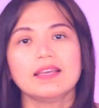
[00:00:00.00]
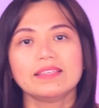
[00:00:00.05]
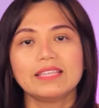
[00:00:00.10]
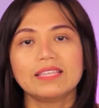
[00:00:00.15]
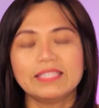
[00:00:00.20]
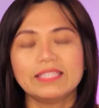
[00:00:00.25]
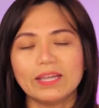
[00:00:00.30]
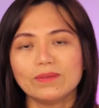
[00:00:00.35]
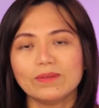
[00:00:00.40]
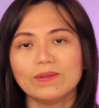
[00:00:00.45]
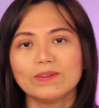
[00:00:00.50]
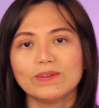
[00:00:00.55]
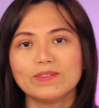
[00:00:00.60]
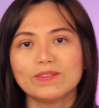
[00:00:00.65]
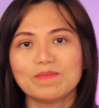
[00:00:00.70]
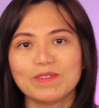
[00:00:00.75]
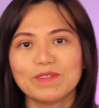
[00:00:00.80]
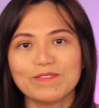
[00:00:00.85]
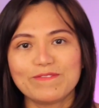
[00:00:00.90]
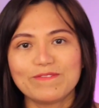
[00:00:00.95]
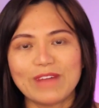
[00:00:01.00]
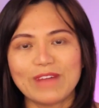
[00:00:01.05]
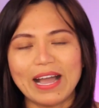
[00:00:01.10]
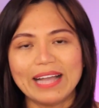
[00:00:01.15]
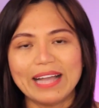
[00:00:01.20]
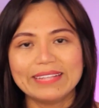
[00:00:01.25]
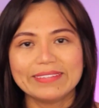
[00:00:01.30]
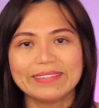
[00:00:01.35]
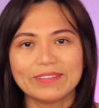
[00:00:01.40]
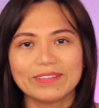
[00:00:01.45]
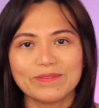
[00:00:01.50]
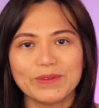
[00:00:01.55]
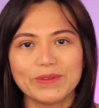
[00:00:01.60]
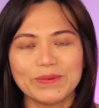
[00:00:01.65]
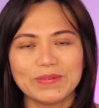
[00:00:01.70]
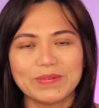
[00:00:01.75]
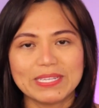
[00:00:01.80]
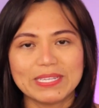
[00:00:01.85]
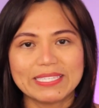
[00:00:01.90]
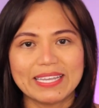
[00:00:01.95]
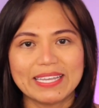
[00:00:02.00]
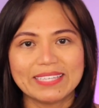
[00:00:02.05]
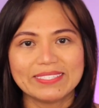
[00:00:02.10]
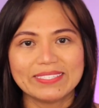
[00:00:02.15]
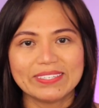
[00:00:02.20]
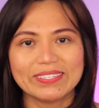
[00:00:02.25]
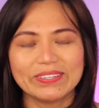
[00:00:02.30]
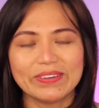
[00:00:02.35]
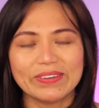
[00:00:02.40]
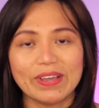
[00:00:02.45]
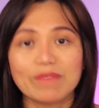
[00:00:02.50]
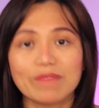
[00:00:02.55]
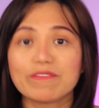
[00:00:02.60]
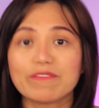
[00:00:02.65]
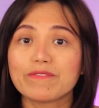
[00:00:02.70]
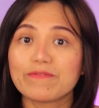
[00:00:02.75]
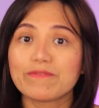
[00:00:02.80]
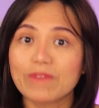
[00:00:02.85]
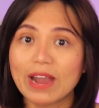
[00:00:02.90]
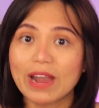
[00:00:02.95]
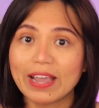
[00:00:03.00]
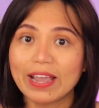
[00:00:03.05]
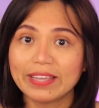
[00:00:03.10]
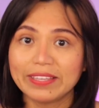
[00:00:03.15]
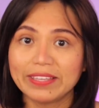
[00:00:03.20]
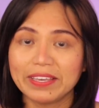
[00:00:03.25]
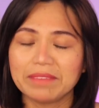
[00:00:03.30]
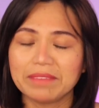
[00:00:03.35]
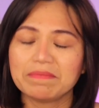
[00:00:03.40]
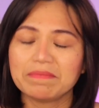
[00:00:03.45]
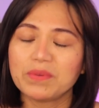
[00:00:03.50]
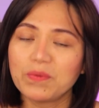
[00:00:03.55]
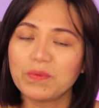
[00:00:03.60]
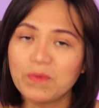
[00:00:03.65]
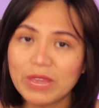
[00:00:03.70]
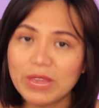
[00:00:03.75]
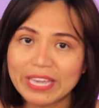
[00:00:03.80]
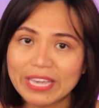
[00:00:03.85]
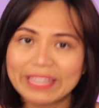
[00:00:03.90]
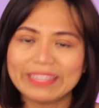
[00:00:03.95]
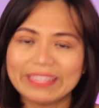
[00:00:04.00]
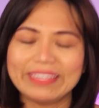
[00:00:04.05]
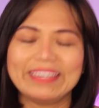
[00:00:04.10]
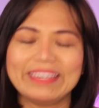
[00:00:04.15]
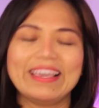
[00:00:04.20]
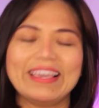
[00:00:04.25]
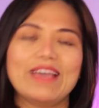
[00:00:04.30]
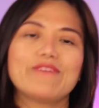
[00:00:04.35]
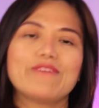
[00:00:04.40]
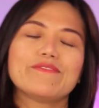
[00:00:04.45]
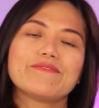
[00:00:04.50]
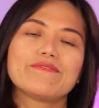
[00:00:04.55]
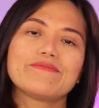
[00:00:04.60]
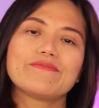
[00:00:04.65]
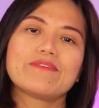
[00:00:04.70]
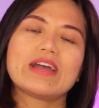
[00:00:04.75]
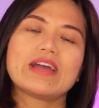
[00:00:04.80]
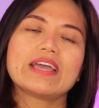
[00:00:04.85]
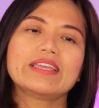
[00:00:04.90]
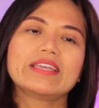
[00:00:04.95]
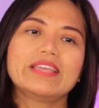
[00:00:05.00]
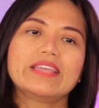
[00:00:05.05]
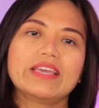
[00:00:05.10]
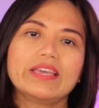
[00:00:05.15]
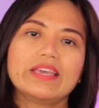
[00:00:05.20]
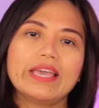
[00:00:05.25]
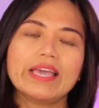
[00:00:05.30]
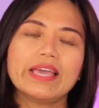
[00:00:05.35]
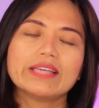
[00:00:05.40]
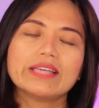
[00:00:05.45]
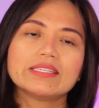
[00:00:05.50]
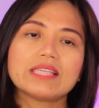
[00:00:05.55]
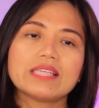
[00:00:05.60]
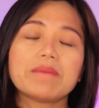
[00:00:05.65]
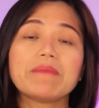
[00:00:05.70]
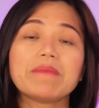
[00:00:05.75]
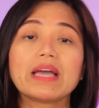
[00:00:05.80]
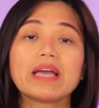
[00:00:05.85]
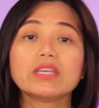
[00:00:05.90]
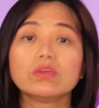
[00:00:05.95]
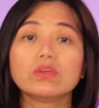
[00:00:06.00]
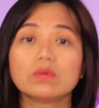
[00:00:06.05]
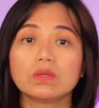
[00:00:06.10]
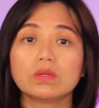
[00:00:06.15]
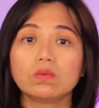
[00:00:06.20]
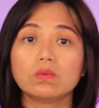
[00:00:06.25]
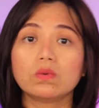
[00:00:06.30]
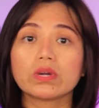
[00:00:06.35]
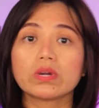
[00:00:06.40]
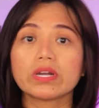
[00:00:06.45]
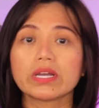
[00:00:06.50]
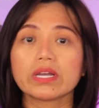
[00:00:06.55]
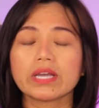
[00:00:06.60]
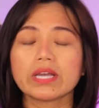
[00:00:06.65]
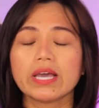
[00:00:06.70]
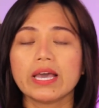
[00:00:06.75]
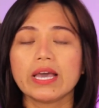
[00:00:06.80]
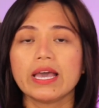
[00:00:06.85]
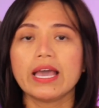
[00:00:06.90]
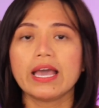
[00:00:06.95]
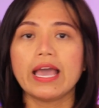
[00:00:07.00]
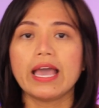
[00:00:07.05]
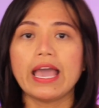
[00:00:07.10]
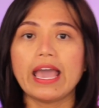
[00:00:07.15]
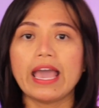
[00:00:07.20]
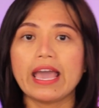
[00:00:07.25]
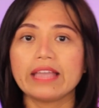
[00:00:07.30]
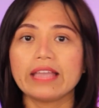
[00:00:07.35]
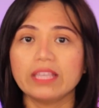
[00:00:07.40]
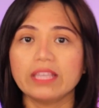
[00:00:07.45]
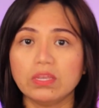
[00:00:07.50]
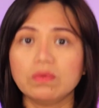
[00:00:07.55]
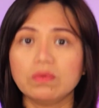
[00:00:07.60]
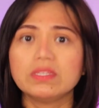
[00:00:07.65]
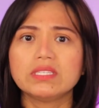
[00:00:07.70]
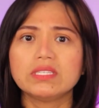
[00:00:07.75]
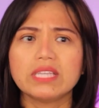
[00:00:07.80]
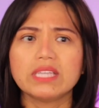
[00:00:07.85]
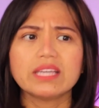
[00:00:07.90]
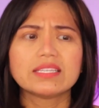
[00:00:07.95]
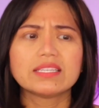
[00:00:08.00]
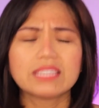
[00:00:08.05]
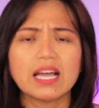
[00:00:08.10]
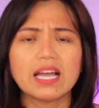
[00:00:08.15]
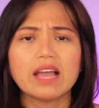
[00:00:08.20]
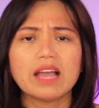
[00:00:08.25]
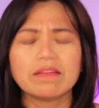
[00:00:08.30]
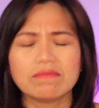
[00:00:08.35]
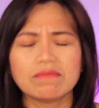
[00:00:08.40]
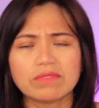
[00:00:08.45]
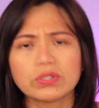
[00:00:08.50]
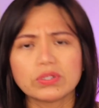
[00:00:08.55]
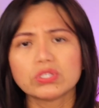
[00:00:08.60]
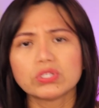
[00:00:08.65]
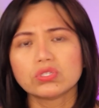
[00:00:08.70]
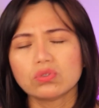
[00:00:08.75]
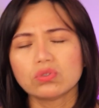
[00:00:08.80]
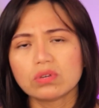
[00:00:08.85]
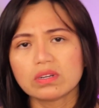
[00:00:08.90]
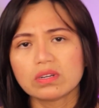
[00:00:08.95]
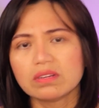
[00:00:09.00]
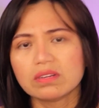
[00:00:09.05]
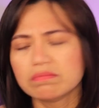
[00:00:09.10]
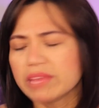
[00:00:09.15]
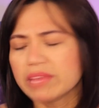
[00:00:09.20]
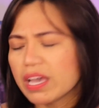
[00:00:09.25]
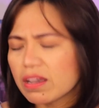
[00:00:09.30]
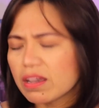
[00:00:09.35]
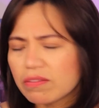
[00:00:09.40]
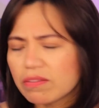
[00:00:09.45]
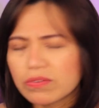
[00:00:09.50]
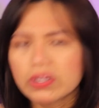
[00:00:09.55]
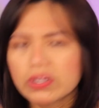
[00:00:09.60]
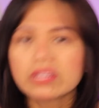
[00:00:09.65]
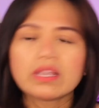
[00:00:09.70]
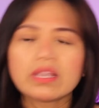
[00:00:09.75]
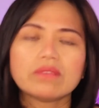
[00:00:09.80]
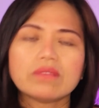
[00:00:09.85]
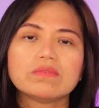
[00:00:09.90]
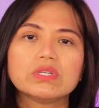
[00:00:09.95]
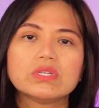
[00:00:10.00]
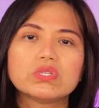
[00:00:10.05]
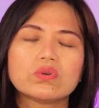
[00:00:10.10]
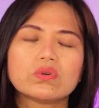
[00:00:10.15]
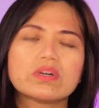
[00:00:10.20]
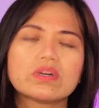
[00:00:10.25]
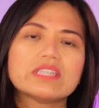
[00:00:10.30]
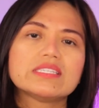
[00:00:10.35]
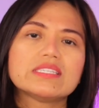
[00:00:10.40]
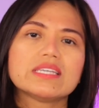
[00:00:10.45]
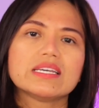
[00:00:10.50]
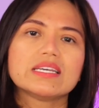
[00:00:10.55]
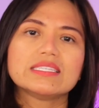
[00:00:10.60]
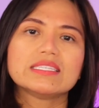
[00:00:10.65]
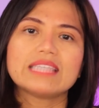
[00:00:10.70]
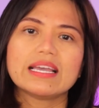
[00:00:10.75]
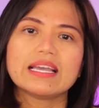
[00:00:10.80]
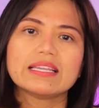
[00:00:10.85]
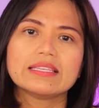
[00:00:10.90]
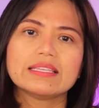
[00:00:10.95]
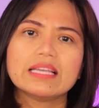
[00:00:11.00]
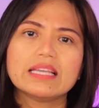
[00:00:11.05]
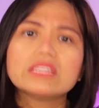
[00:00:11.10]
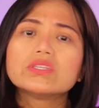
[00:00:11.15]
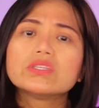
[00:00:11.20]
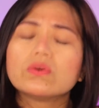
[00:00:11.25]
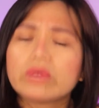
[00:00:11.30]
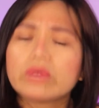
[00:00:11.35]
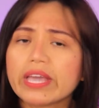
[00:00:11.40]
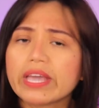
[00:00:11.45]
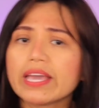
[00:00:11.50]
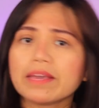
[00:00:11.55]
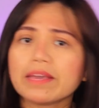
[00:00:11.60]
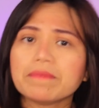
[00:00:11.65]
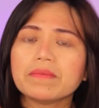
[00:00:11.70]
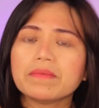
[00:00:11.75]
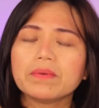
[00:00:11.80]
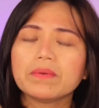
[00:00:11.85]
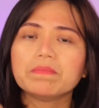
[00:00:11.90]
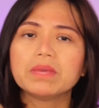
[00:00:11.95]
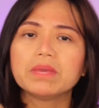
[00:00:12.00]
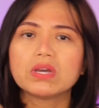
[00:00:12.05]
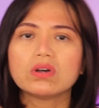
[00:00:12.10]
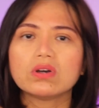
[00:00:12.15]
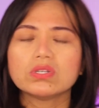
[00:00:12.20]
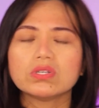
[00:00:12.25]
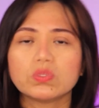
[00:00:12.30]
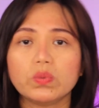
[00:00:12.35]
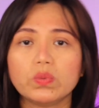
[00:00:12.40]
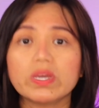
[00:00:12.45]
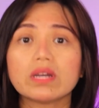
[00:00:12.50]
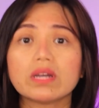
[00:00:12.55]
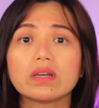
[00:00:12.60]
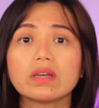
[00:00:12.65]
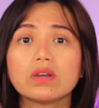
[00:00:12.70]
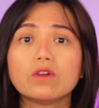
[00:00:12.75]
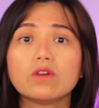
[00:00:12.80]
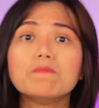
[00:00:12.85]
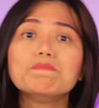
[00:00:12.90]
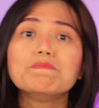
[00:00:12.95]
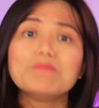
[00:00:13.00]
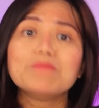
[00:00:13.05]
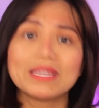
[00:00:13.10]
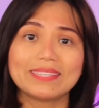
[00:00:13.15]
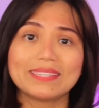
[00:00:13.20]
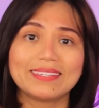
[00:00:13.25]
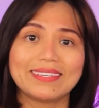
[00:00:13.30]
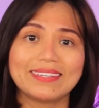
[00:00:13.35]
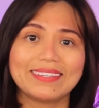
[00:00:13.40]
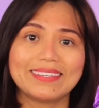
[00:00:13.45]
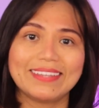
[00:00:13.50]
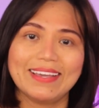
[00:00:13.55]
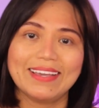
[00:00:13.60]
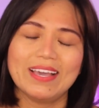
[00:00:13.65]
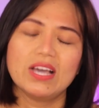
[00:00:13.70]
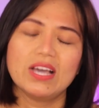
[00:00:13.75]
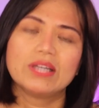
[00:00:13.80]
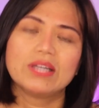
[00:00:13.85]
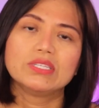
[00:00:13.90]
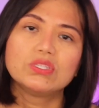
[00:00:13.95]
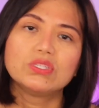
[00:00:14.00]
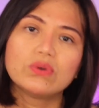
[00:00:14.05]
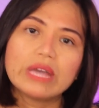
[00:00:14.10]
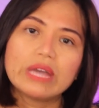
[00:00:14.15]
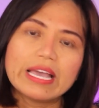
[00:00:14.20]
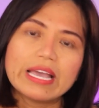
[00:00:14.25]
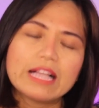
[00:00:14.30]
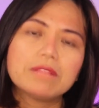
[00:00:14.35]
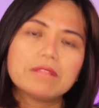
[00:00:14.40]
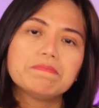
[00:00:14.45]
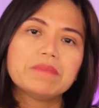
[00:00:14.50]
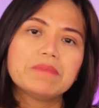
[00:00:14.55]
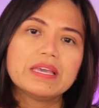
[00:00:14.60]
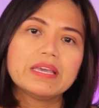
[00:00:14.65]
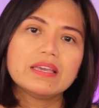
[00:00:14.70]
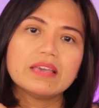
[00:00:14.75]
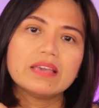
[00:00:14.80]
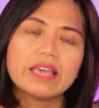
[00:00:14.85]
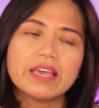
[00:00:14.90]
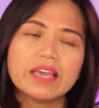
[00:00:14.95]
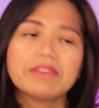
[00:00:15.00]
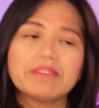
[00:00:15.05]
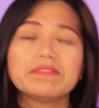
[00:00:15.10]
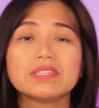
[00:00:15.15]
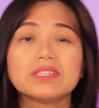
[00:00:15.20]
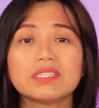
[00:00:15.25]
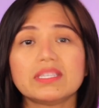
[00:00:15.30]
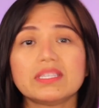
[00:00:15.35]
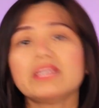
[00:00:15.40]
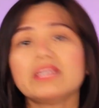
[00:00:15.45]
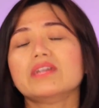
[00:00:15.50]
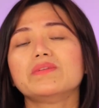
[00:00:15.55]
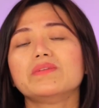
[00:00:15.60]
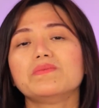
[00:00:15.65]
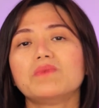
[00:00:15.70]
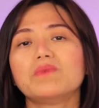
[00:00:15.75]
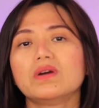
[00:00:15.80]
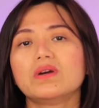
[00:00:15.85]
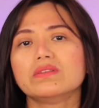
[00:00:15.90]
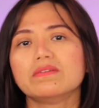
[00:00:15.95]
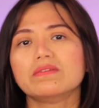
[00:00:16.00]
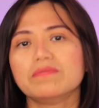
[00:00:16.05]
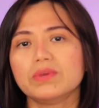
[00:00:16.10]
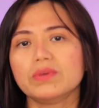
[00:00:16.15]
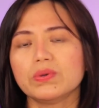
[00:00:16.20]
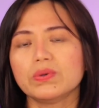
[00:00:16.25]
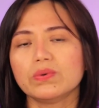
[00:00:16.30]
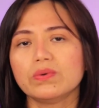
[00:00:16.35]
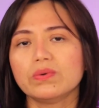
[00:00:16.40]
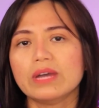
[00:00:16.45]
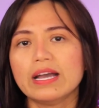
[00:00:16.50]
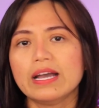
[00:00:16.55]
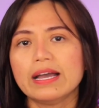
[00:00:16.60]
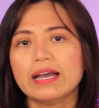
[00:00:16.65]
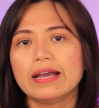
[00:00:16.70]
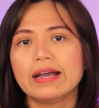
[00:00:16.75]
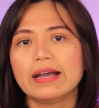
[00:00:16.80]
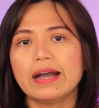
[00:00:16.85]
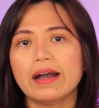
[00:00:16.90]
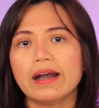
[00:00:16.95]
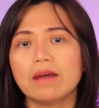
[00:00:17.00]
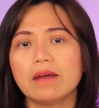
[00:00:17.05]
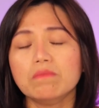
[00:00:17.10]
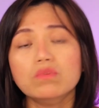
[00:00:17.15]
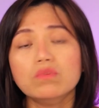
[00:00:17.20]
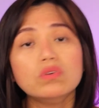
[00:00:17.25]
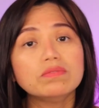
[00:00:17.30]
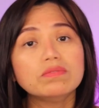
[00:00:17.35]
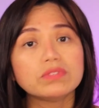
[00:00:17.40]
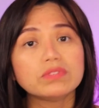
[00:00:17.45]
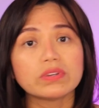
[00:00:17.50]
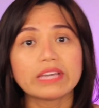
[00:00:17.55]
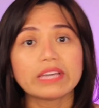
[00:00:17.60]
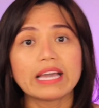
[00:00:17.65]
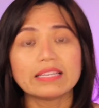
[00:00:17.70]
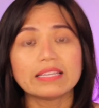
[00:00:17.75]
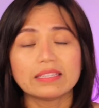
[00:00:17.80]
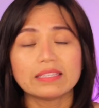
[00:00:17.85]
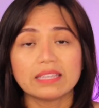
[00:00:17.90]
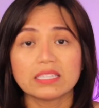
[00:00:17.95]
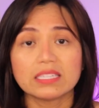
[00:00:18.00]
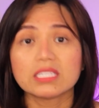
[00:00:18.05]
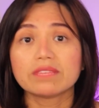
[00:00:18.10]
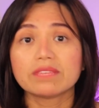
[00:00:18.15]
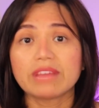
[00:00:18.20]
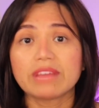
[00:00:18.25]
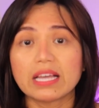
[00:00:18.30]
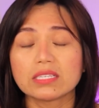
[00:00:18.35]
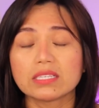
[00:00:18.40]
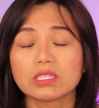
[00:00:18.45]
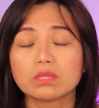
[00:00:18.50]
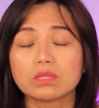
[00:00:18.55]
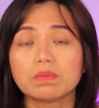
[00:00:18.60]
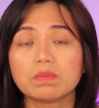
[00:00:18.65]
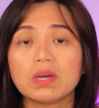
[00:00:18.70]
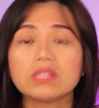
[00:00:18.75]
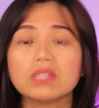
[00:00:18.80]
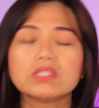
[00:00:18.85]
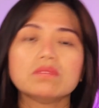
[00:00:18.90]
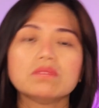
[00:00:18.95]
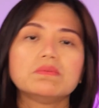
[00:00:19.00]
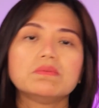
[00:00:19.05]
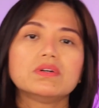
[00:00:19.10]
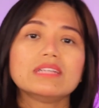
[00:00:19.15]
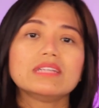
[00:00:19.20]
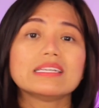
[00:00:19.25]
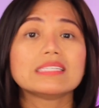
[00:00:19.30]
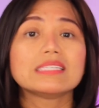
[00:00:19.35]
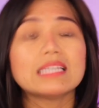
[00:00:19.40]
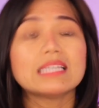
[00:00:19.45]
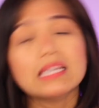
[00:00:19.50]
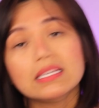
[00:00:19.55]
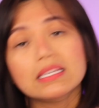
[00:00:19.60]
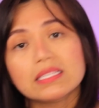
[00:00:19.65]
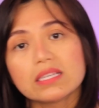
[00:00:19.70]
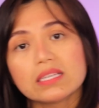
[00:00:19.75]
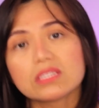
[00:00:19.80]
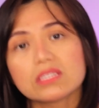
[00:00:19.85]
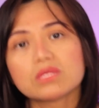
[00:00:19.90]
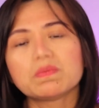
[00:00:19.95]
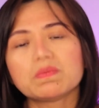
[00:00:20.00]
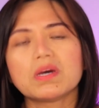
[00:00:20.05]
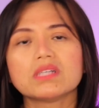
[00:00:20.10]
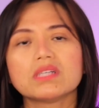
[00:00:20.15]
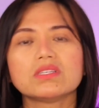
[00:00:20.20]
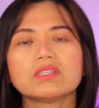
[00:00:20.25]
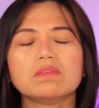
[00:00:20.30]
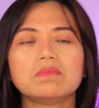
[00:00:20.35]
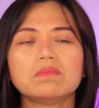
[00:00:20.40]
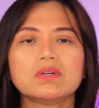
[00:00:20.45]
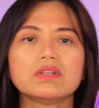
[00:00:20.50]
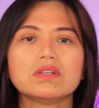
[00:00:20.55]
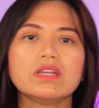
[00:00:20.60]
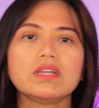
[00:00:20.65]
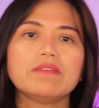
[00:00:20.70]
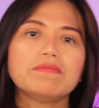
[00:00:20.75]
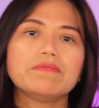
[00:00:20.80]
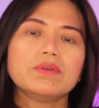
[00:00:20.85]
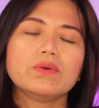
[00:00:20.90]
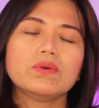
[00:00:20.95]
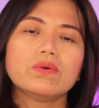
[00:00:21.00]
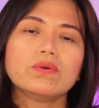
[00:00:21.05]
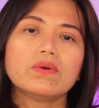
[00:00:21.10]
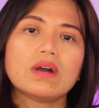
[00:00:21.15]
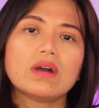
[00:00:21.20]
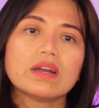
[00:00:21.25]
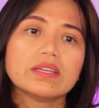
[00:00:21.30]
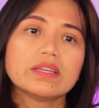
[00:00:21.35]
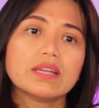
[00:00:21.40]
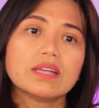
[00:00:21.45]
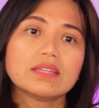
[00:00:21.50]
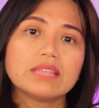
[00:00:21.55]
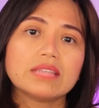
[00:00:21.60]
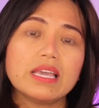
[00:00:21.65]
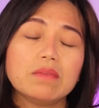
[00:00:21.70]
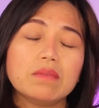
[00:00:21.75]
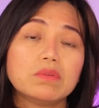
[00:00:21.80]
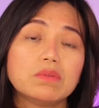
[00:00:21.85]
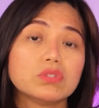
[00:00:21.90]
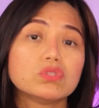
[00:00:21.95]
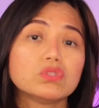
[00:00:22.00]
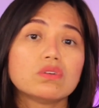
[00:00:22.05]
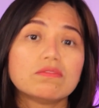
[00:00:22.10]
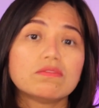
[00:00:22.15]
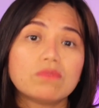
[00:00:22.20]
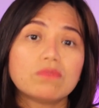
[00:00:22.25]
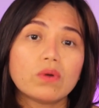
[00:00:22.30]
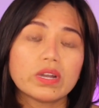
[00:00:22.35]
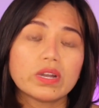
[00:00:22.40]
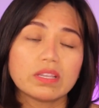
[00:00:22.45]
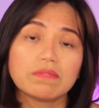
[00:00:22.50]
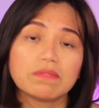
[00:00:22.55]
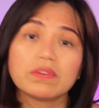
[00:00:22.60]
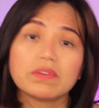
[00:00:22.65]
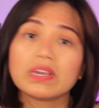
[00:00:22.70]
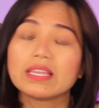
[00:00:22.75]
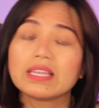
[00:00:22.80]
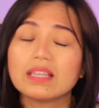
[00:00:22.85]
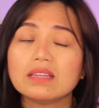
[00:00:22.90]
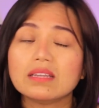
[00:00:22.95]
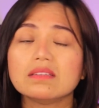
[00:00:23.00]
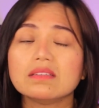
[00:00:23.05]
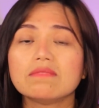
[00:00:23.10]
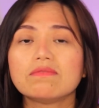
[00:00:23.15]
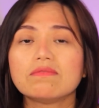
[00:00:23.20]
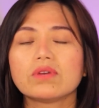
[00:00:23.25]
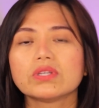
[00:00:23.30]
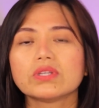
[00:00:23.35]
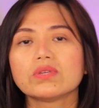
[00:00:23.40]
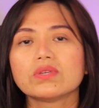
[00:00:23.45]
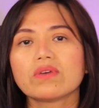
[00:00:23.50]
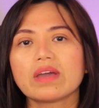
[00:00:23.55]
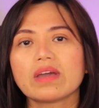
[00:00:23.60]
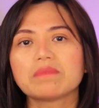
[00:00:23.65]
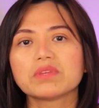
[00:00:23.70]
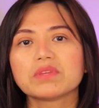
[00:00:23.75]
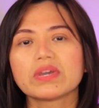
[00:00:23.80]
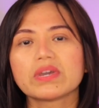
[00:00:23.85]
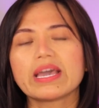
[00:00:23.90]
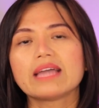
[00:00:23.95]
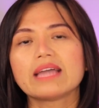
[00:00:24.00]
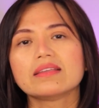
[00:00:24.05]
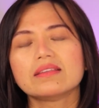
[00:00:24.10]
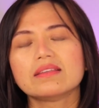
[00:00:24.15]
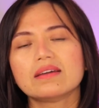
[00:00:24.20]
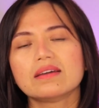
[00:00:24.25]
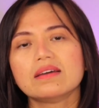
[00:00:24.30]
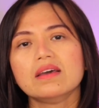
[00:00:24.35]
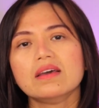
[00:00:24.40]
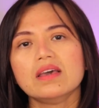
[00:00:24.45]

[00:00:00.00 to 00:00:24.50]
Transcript: The downloadable file that we will send to you every Friday, weekly, every Friday, is a manual work. And it will take time for sure, effort and resources, and that's okay, because we are committed to helping every single one of you move to Canada as fast as possible, as easy as possible. If you are not able to afford, if you cannot afford to come to Canada